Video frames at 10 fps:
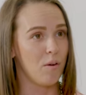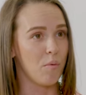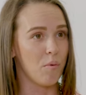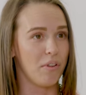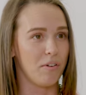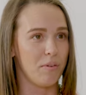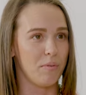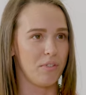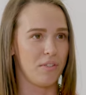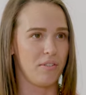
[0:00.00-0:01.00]
or whether it
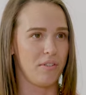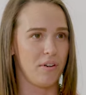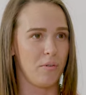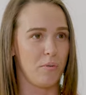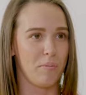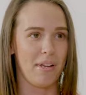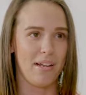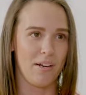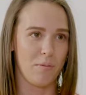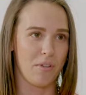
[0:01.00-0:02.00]
was just, you know, all in my
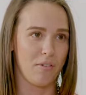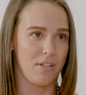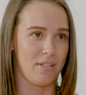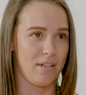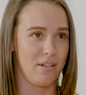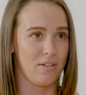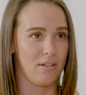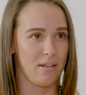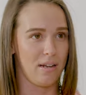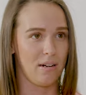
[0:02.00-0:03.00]
head or whether I just needed to
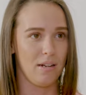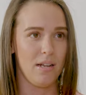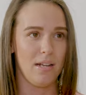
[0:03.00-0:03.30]
chill out.